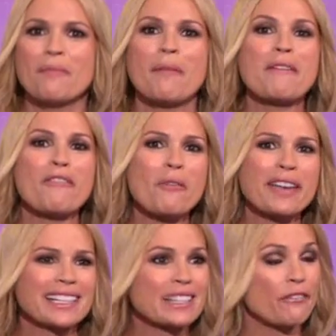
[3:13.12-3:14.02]
But before we
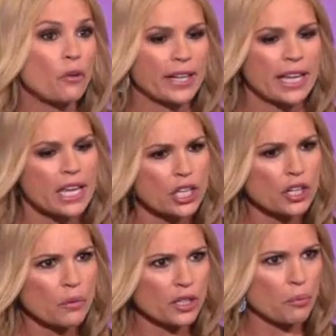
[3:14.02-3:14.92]
get to 40, you
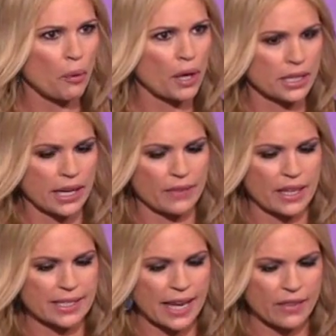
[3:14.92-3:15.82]
know when you're pregnant and
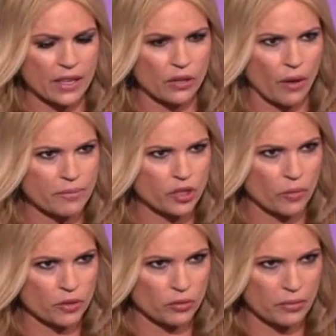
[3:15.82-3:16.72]
they say that your
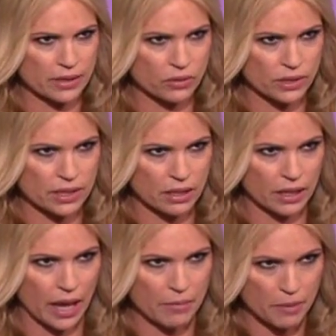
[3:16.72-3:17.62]
abdominal muscles
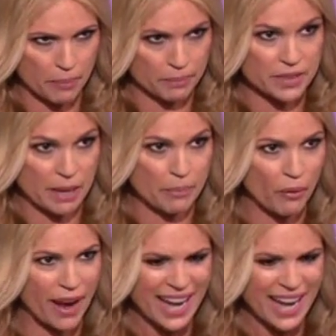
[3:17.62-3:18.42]
separate.